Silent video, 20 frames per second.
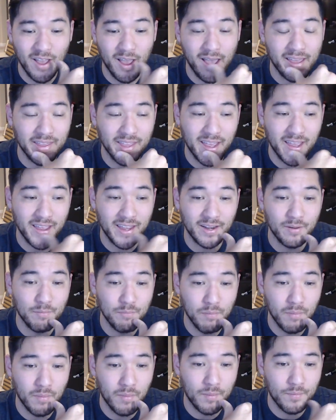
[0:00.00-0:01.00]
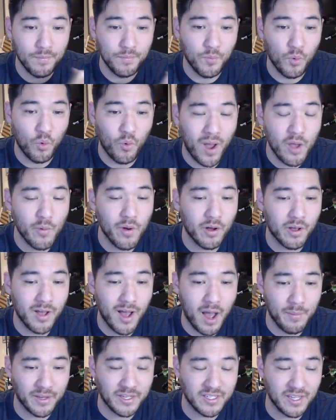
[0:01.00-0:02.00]
And then Whitewell
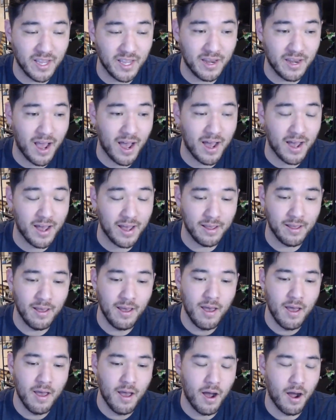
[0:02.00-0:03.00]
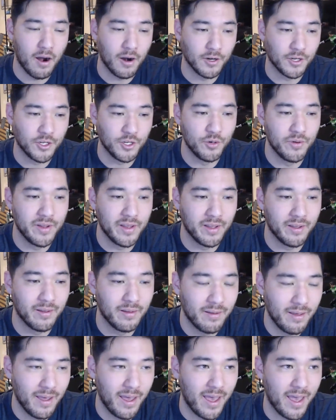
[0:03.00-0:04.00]
Comics and I are
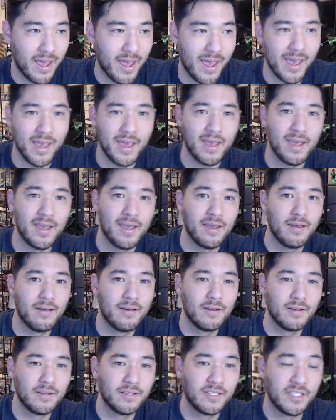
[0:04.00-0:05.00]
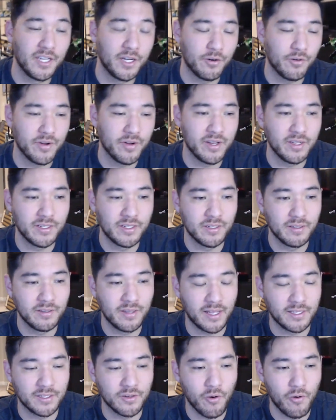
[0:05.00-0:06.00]
doing a series
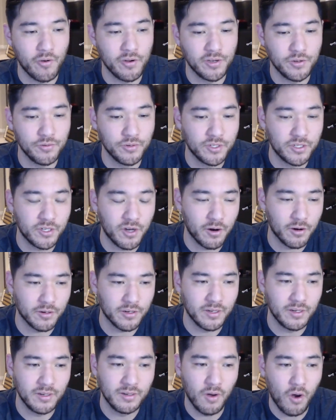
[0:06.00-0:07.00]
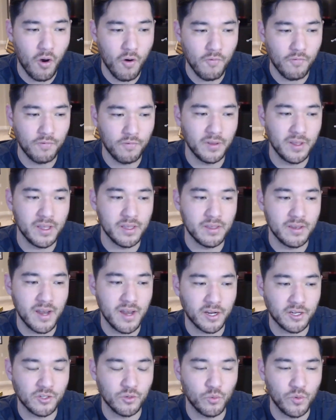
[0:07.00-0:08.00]
that's going to start hopefully in the
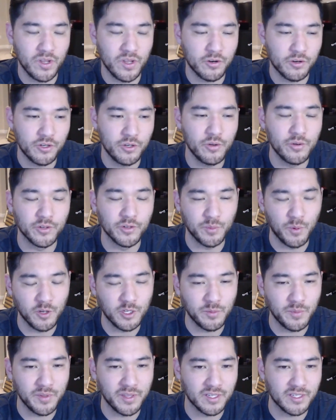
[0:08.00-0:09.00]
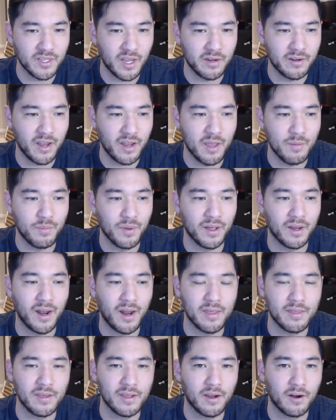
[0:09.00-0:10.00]
next week or two. It was supposed to be this Sunday, but
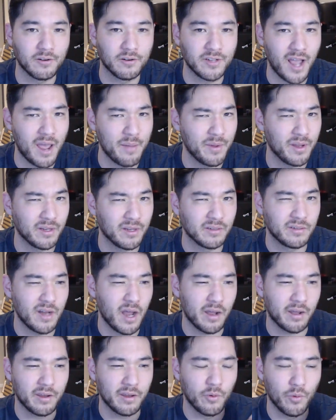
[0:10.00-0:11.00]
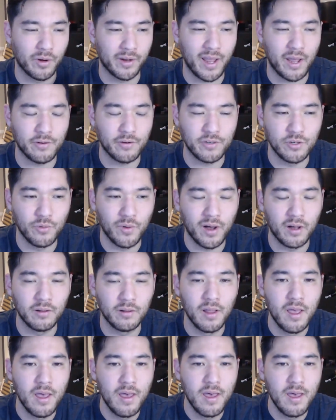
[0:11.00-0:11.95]
I think our timing's not going to work out too well.